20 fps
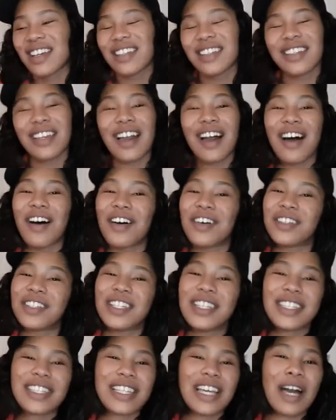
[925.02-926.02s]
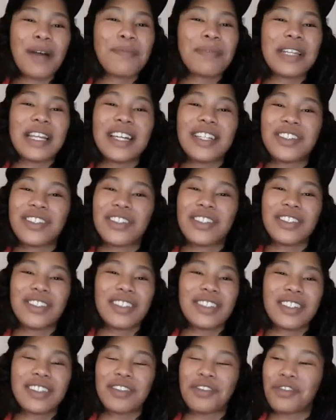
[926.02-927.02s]
y'all. This compilation
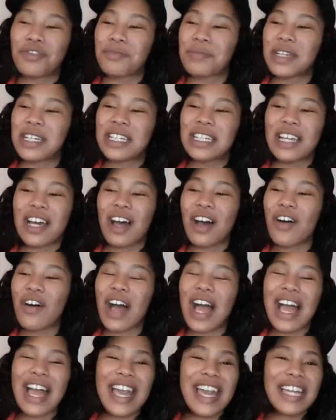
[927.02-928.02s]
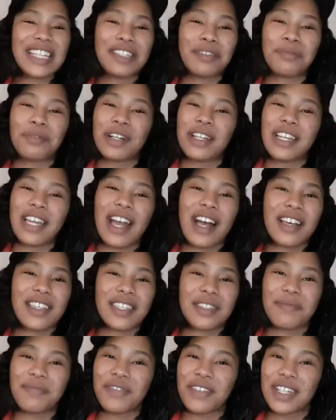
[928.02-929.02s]
just threw me. The whole I had to bring y'all
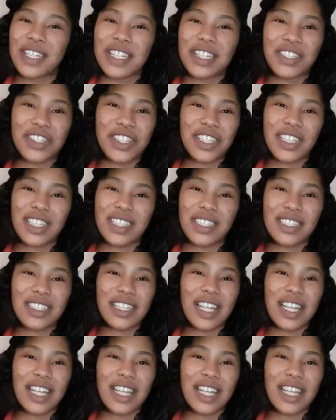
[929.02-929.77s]
some funny shit.